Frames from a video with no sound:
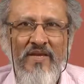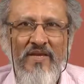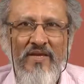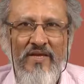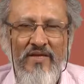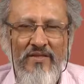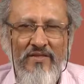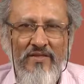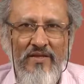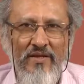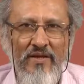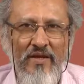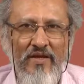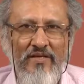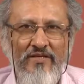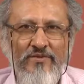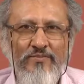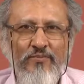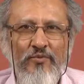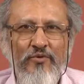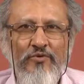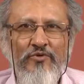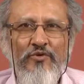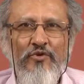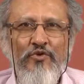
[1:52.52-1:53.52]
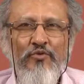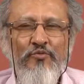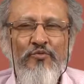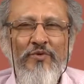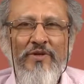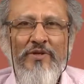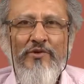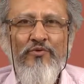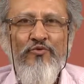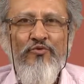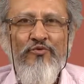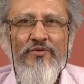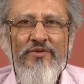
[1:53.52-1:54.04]
In the last module,
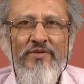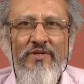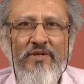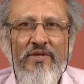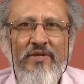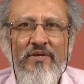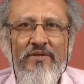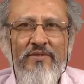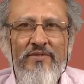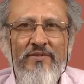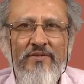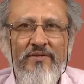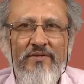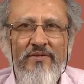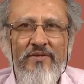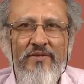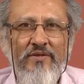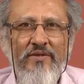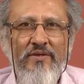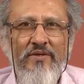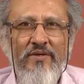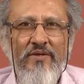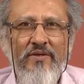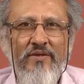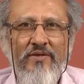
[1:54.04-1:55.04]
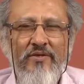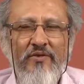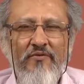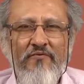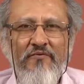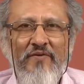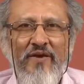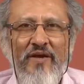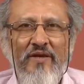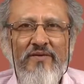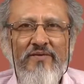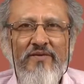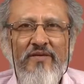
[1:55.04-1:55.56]
we looked at the
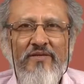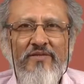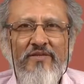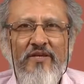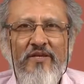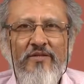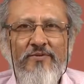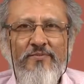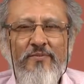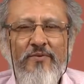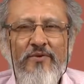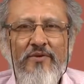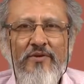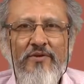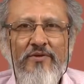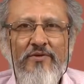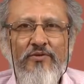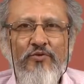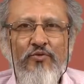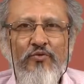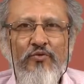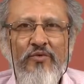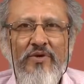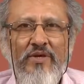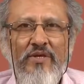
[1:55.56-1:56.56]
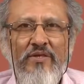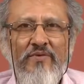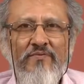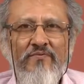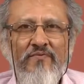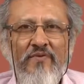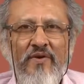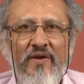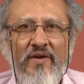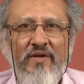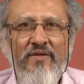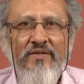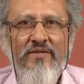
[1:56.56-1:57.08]
fact that Esperanto
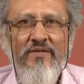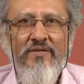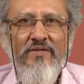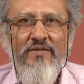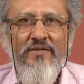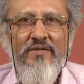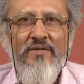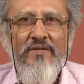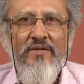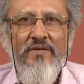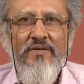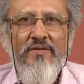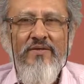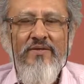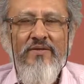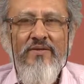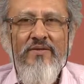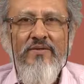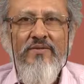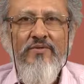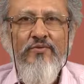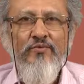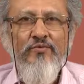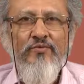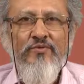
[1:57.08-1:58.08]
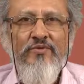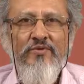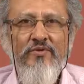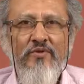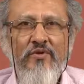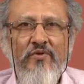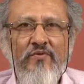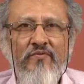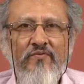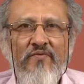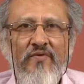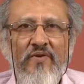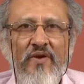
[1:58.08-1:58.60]
invites the use
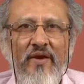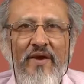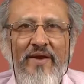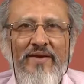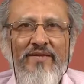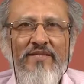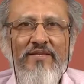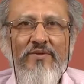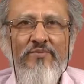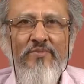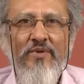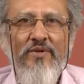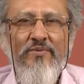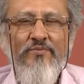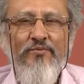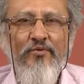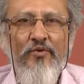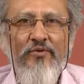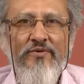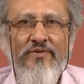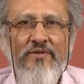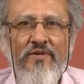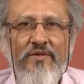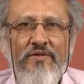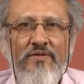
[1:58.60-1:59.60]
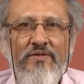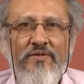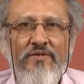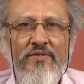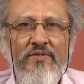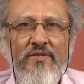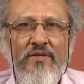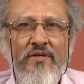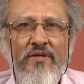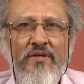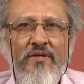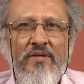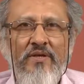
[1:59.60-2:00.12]
of item and
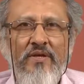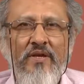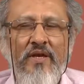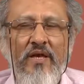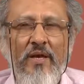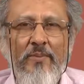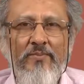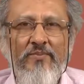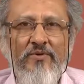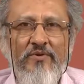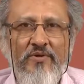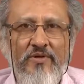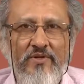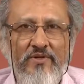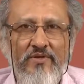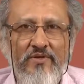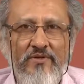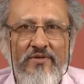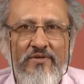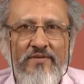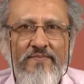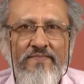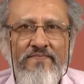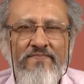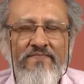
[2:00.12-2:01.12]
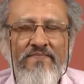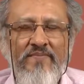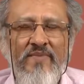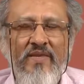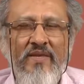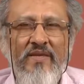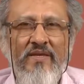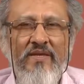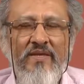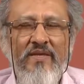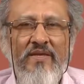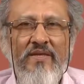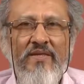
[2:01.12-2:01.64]
process apparatus.
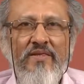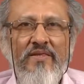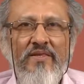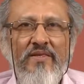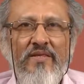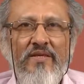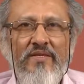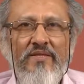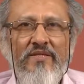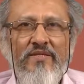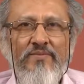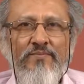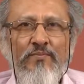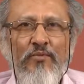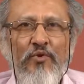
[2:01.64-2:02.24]
In this